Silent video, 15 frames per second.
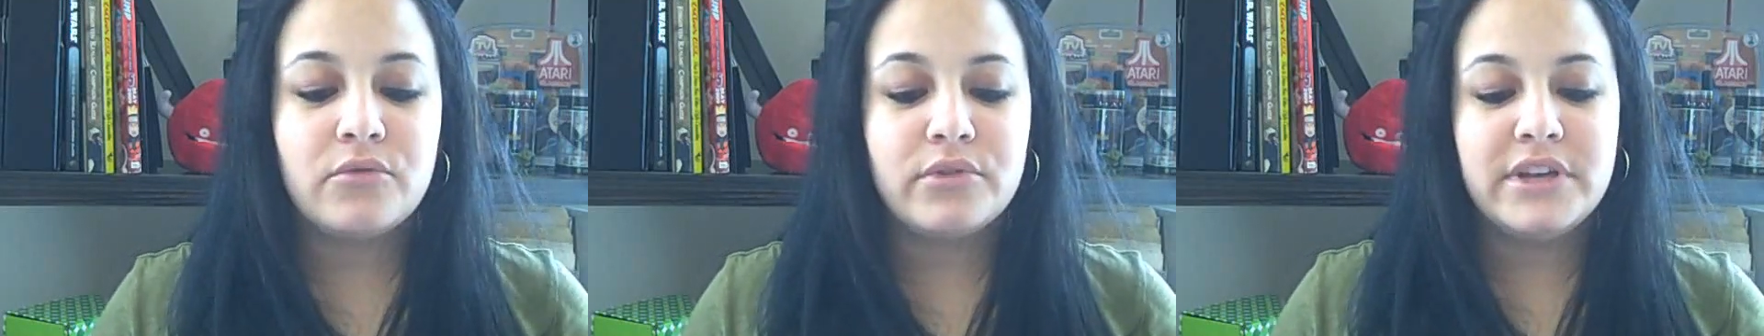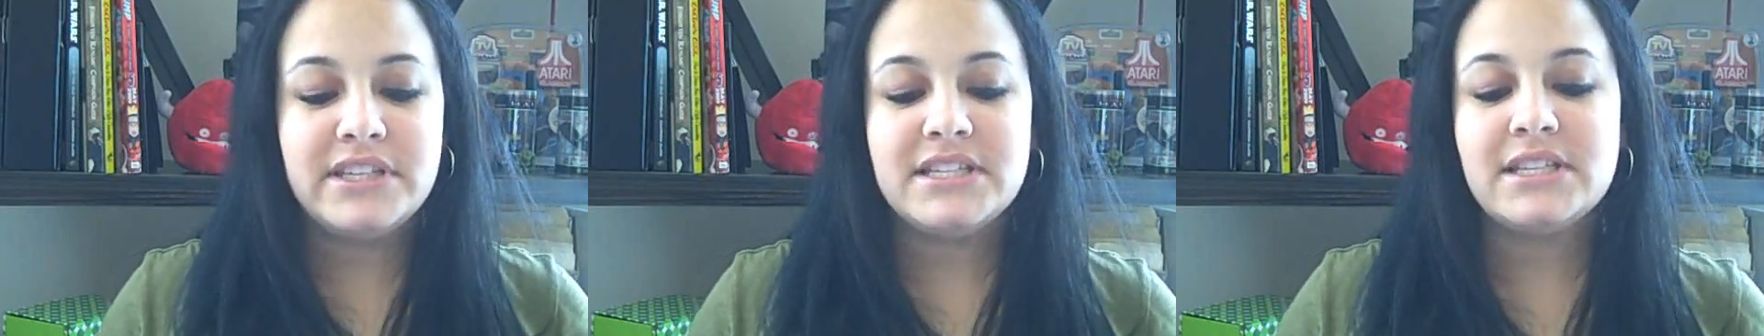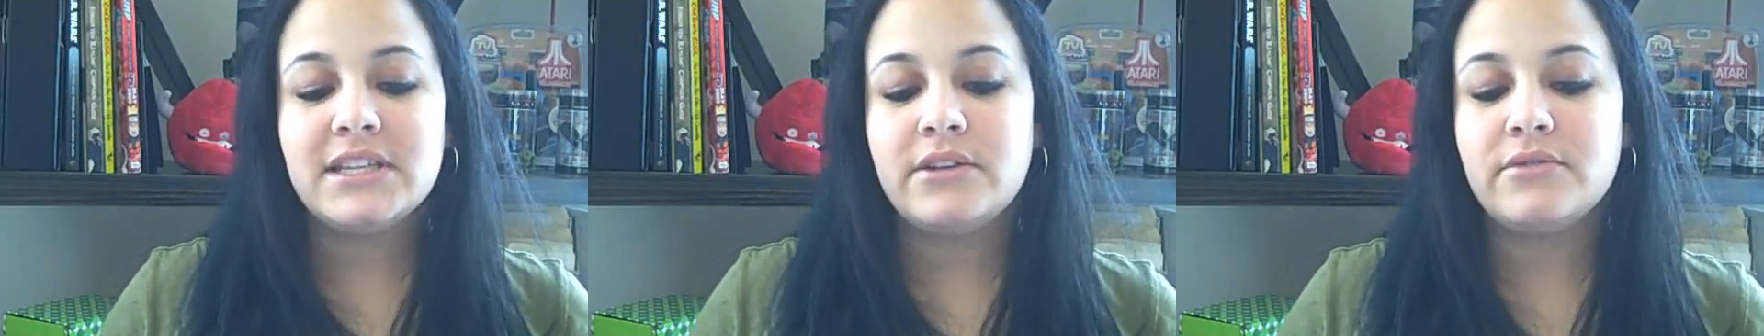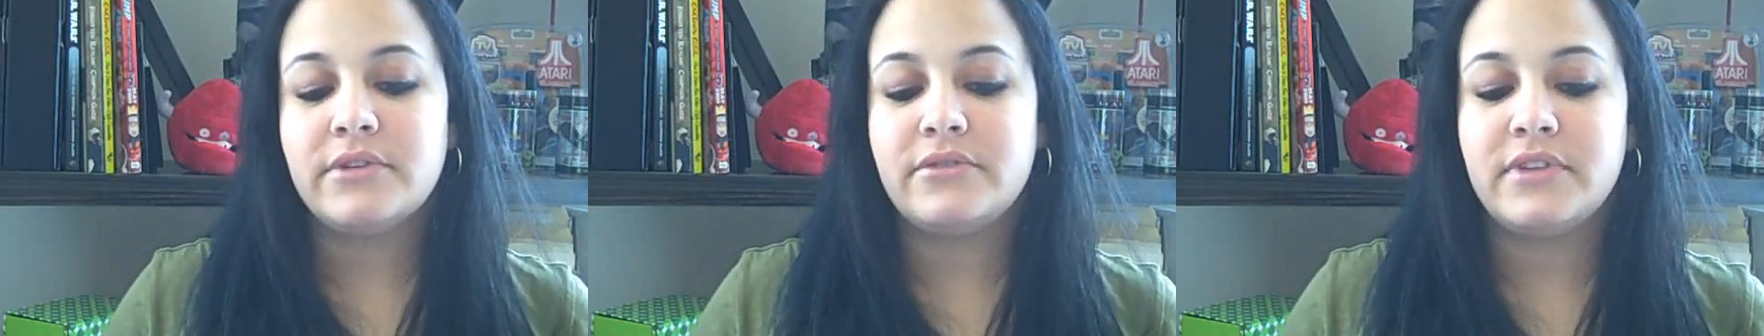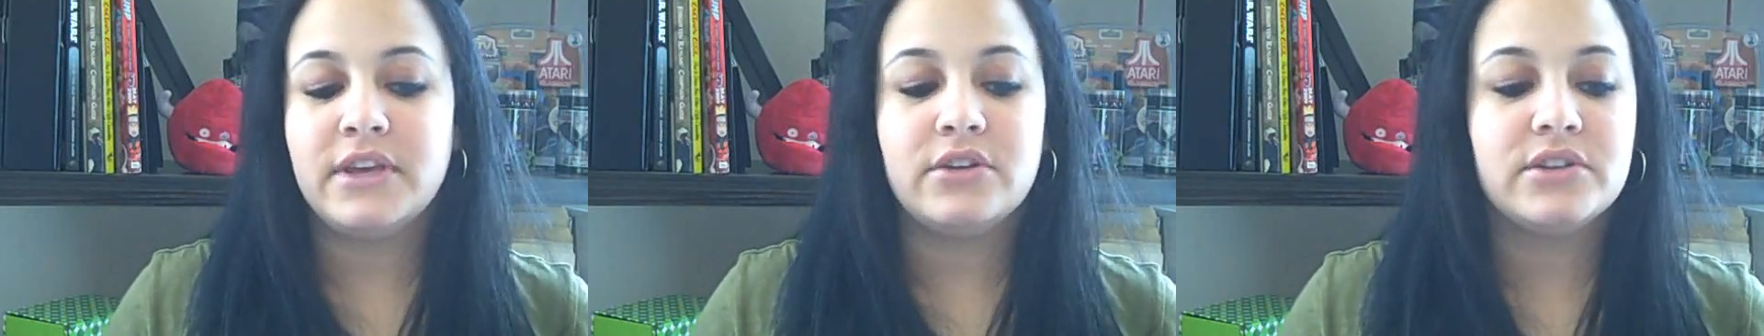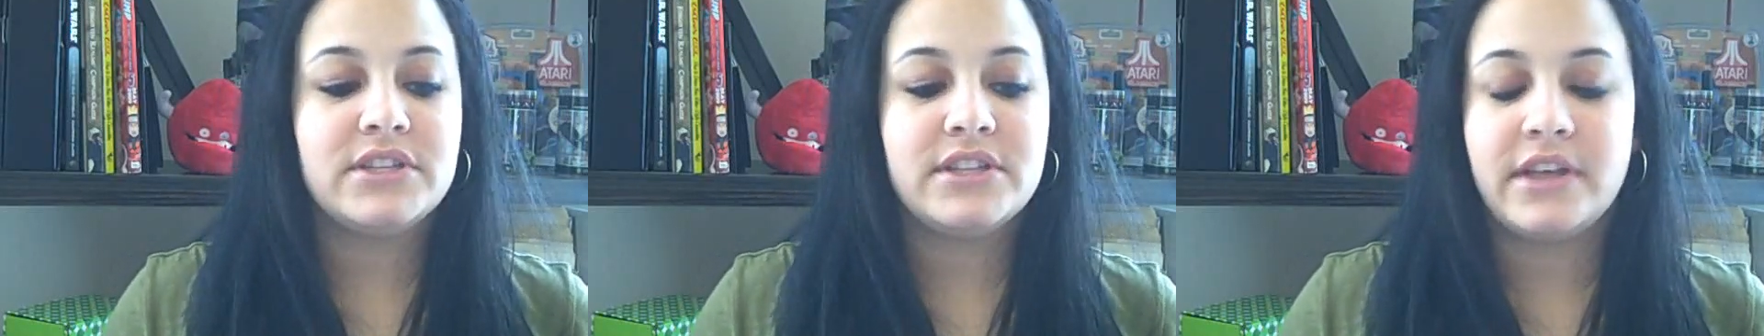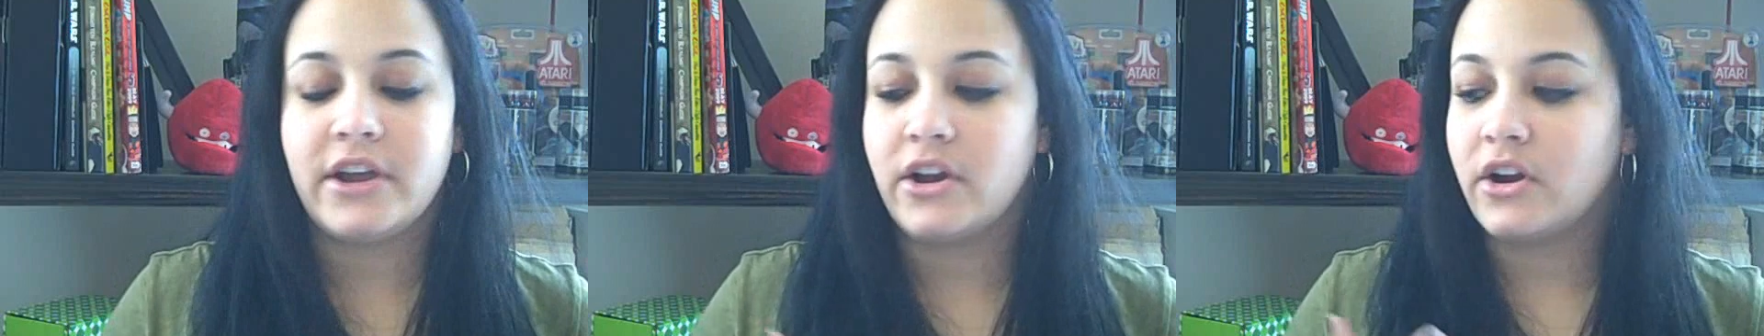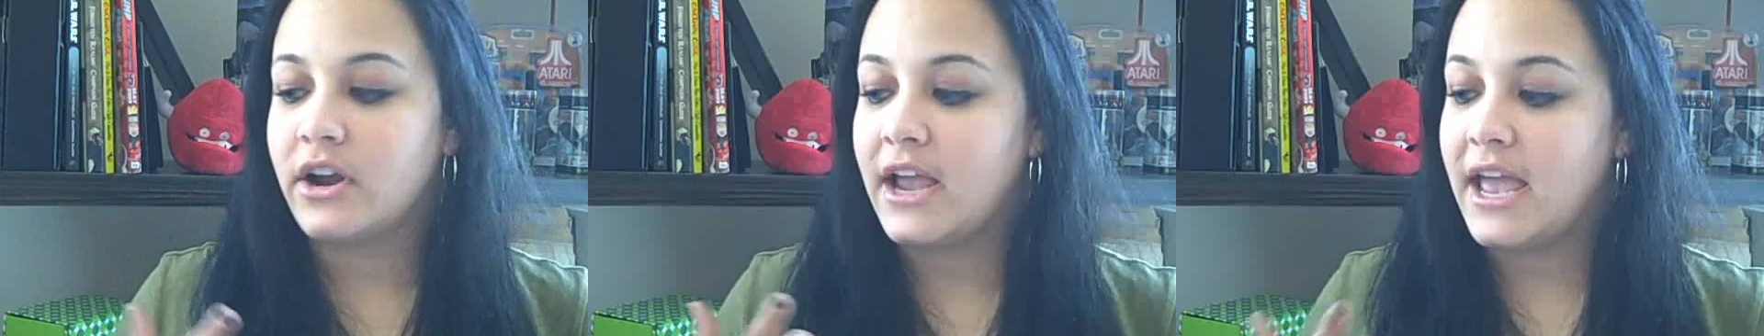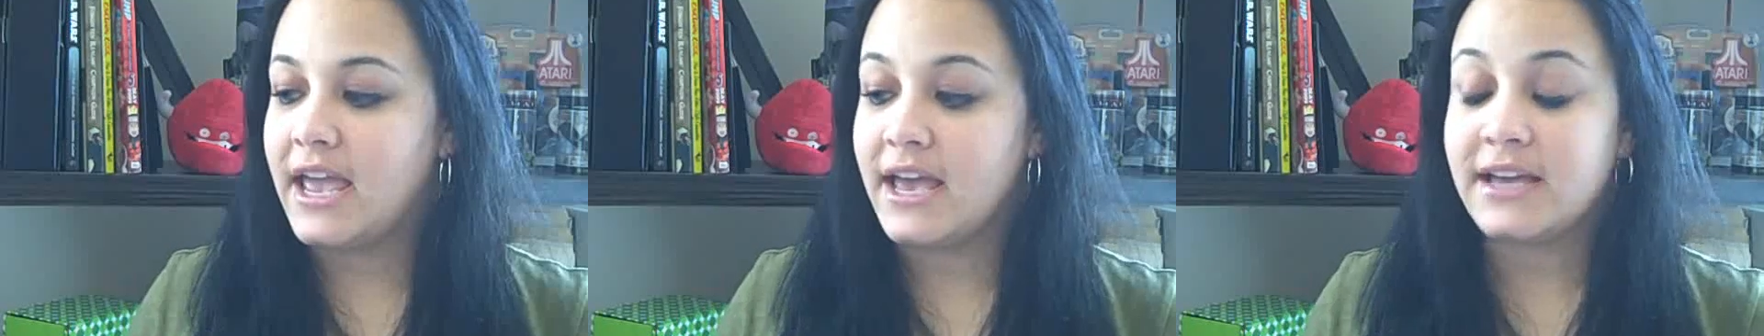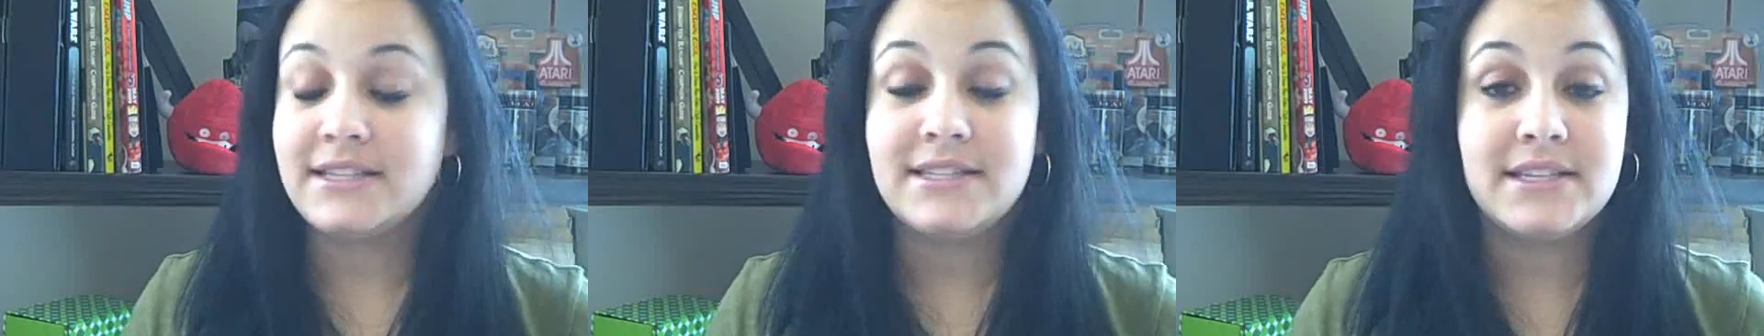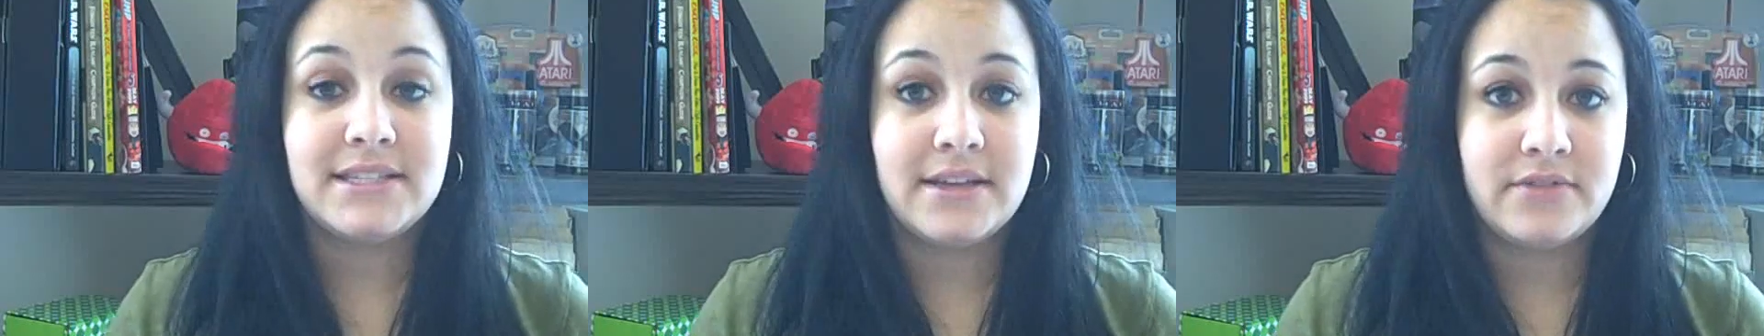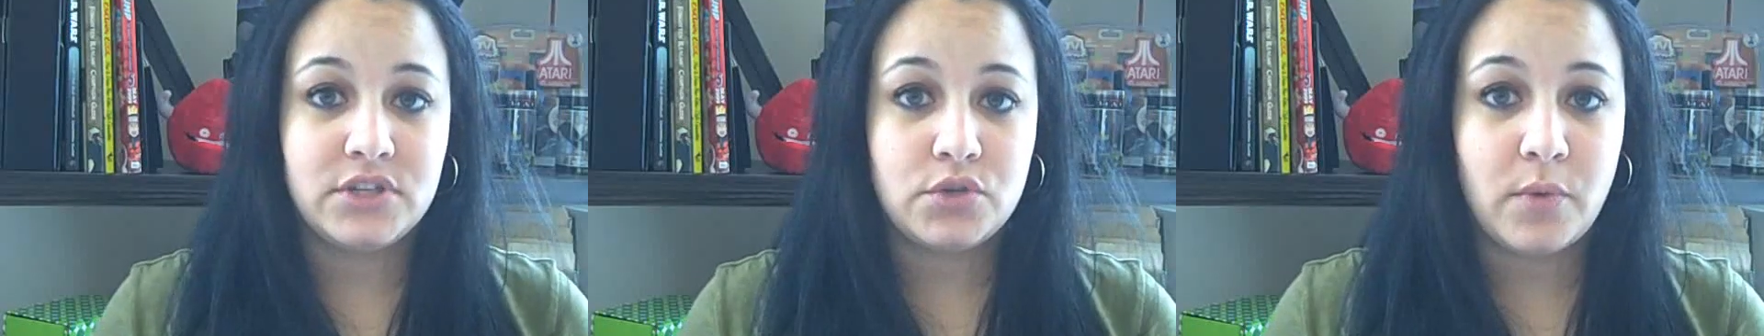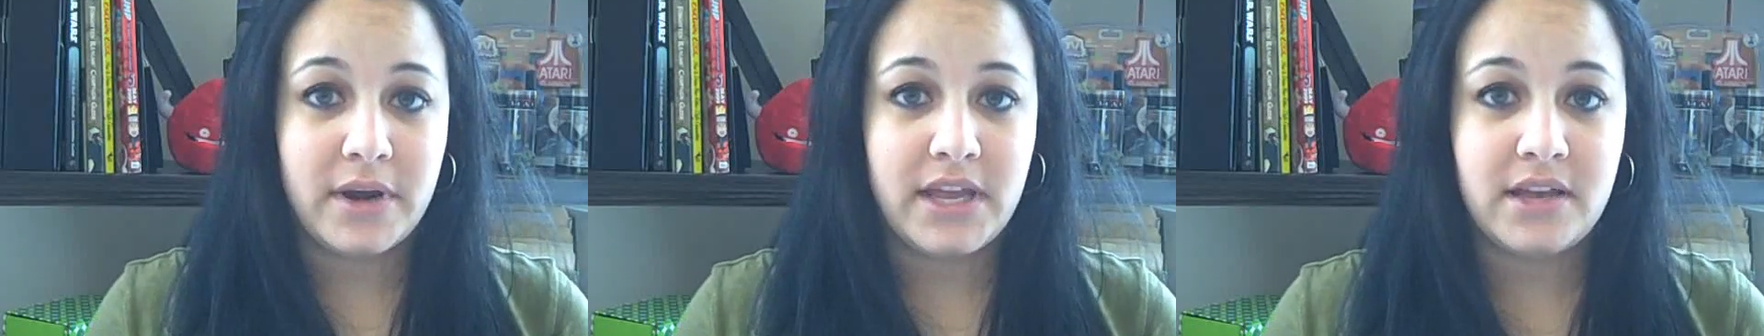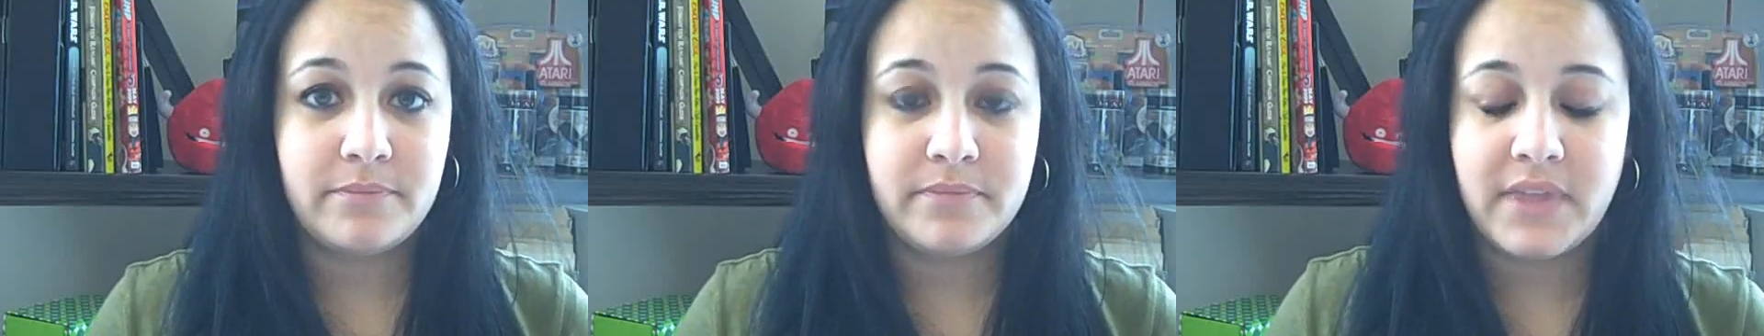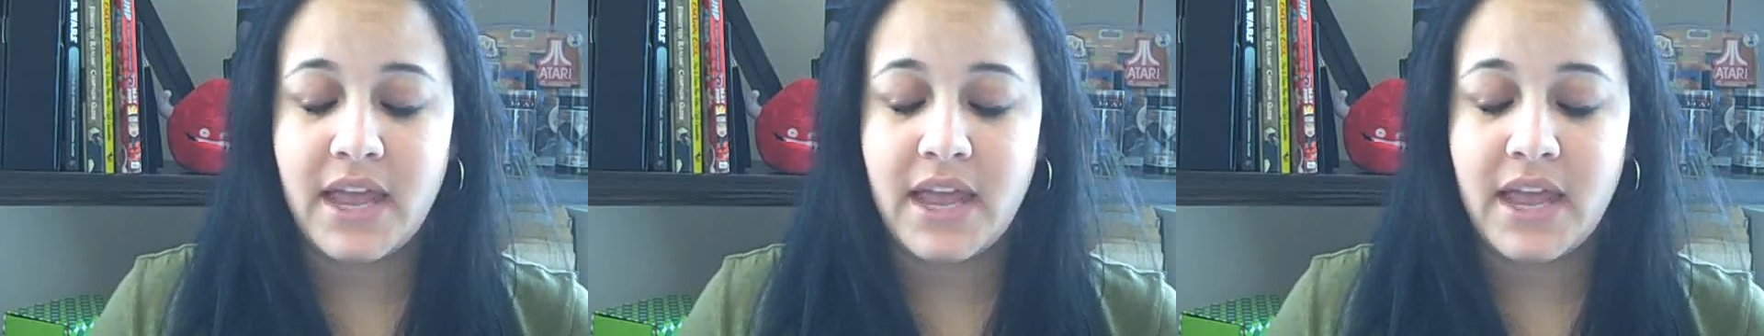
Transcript: recently revealed their AX720.